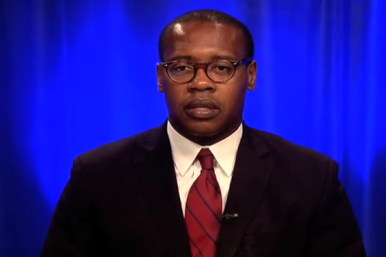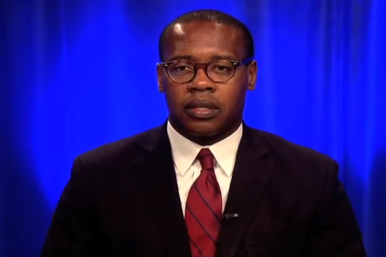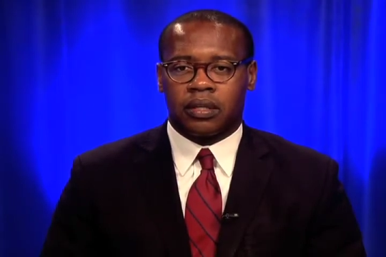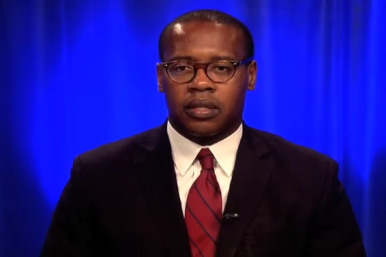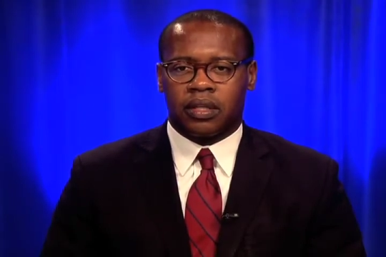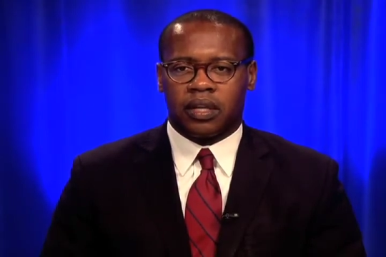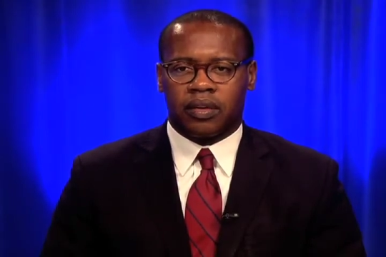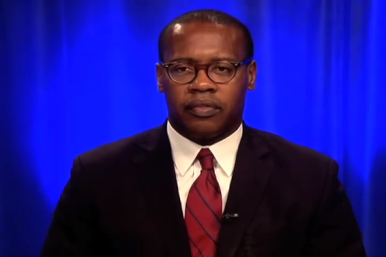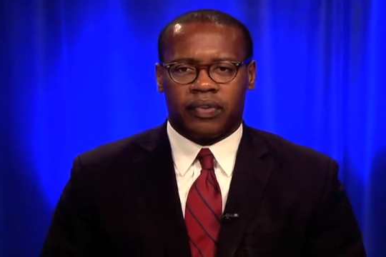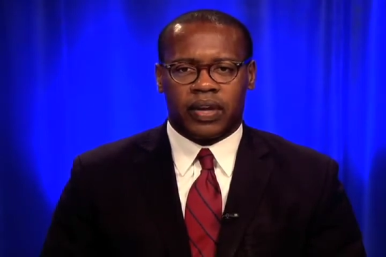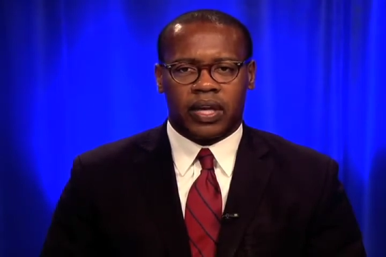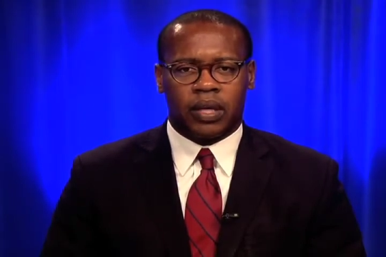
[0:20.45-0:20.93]

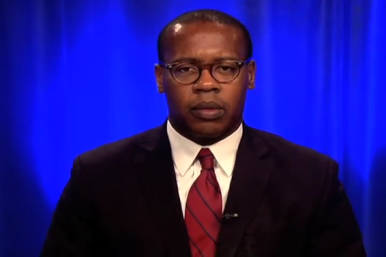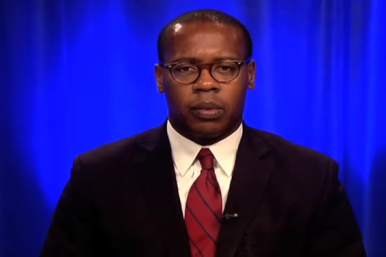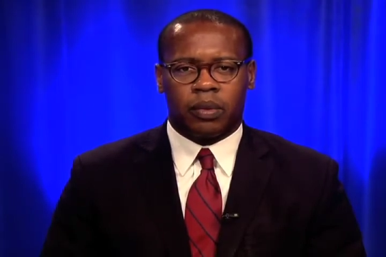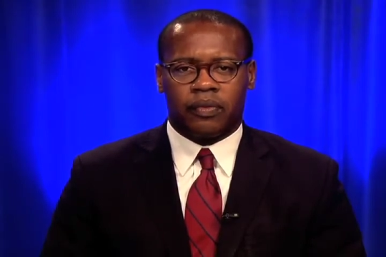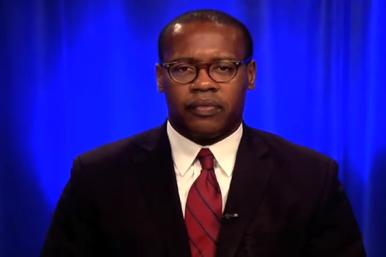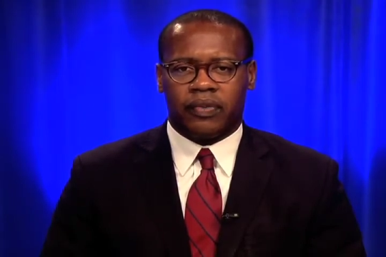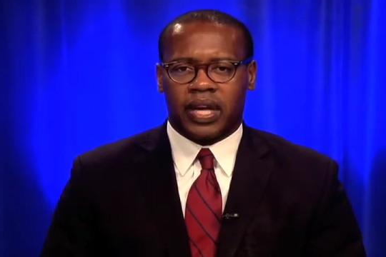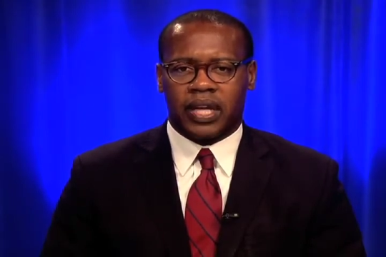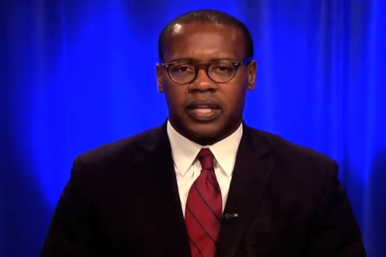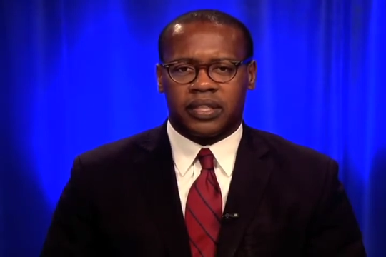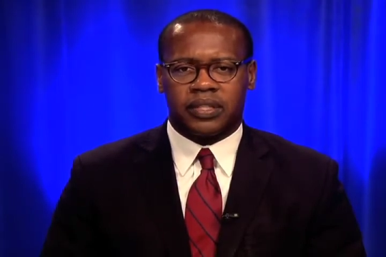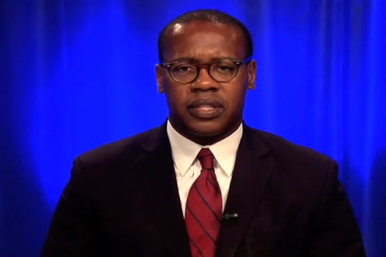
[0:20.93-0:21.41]
The available
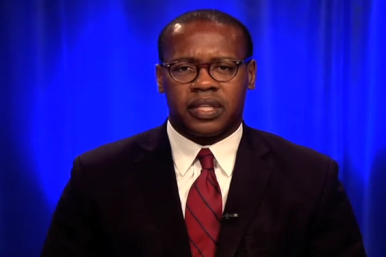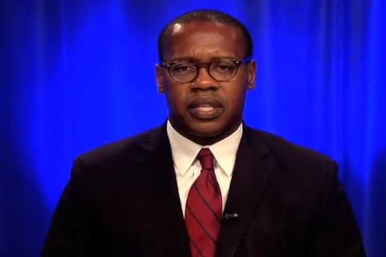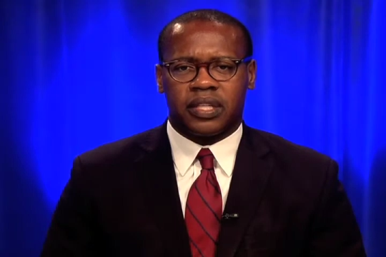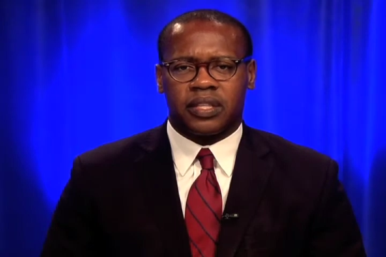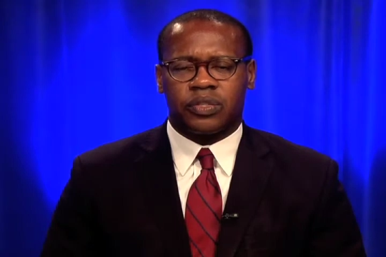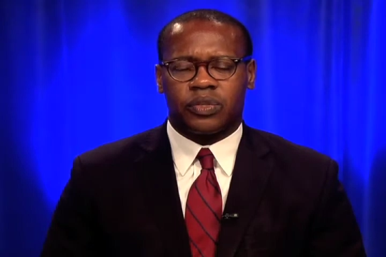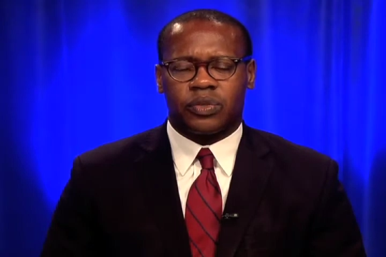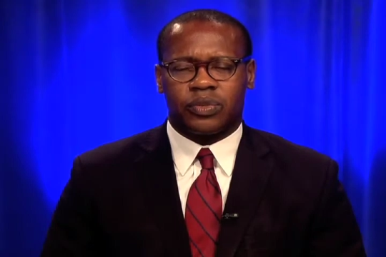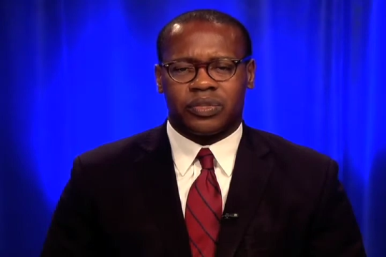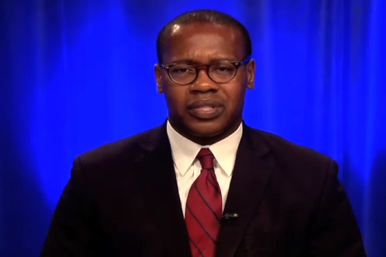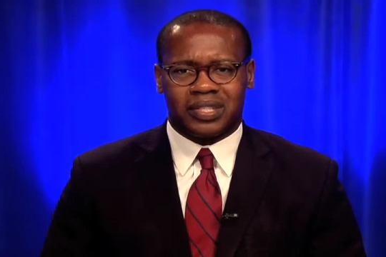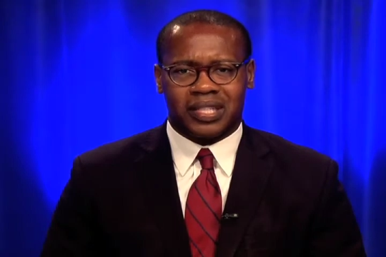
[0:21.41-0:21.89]

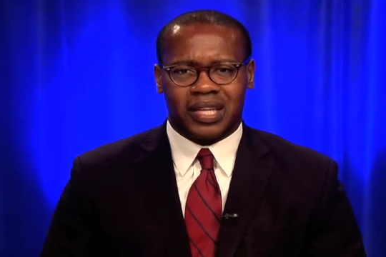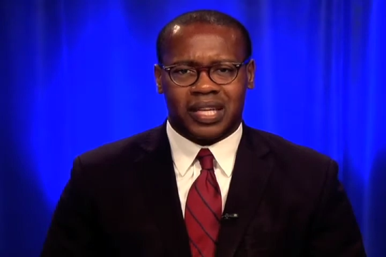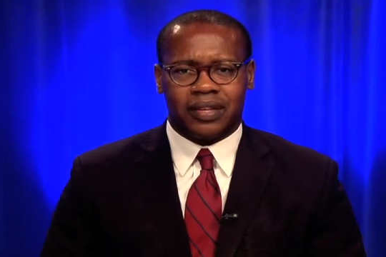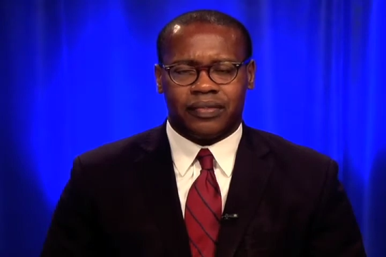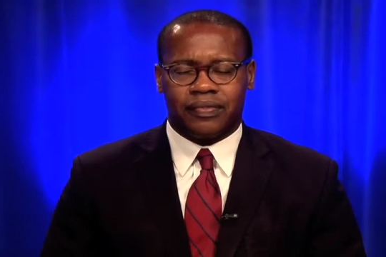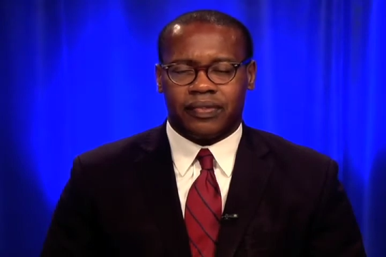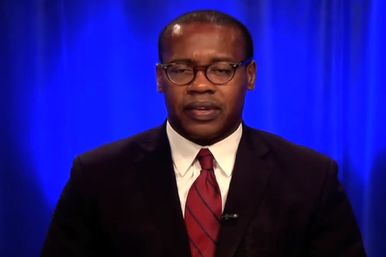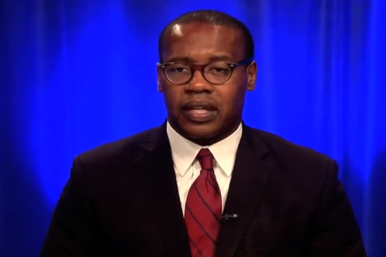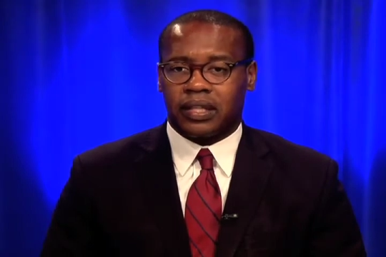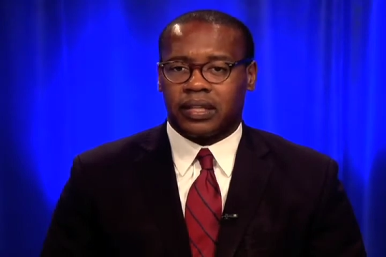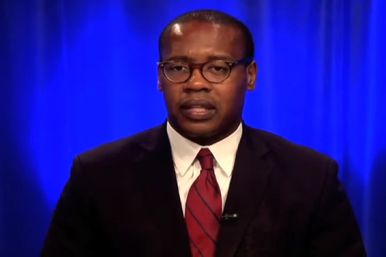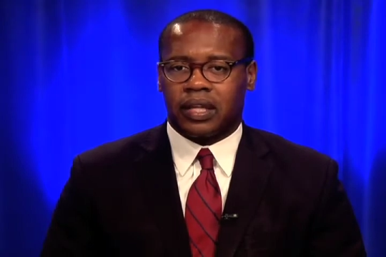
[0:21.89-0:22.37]
vaccines are
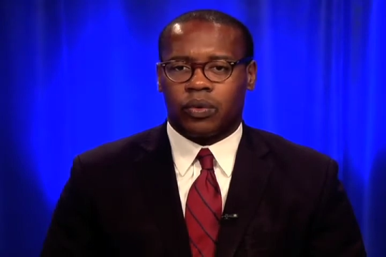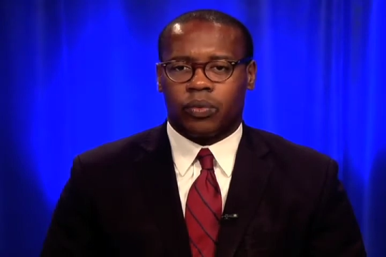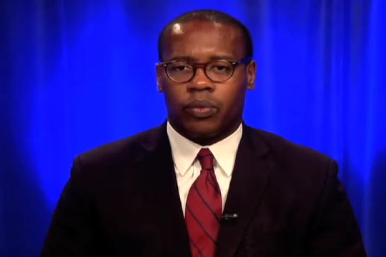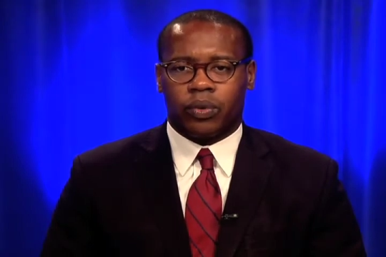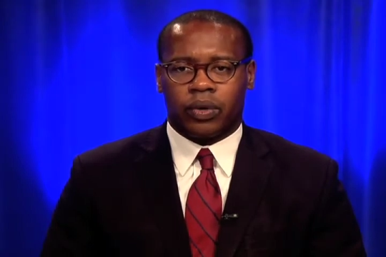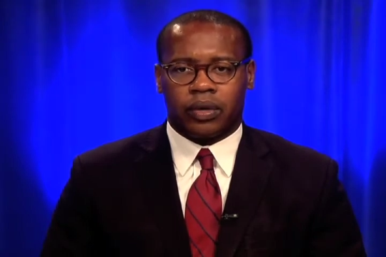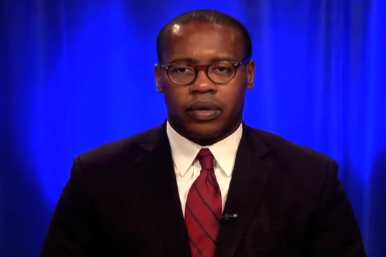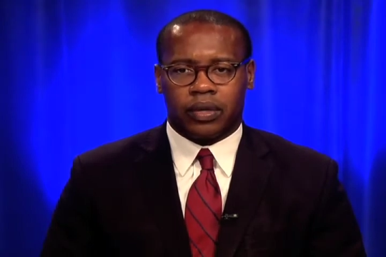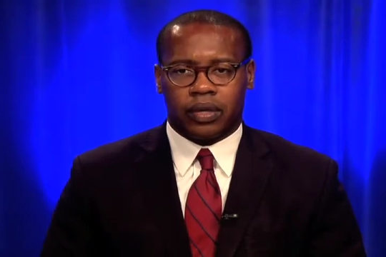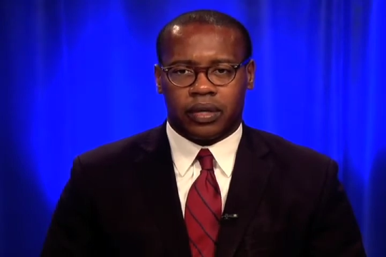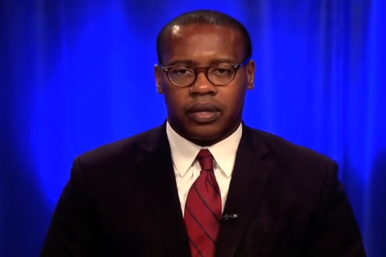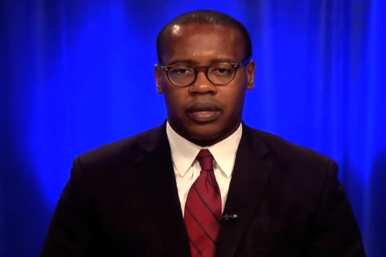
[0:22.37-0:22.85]
safe and they
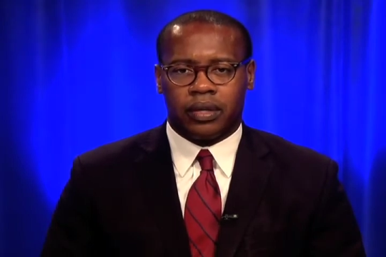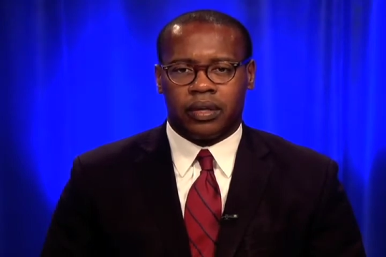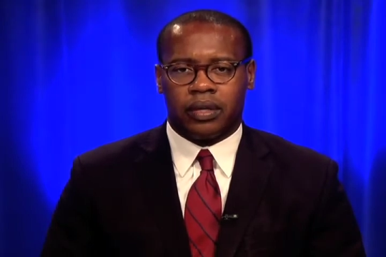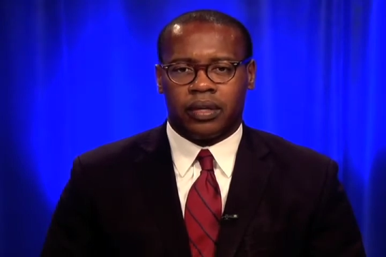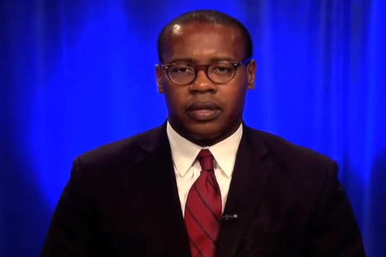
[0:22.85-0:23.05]
work.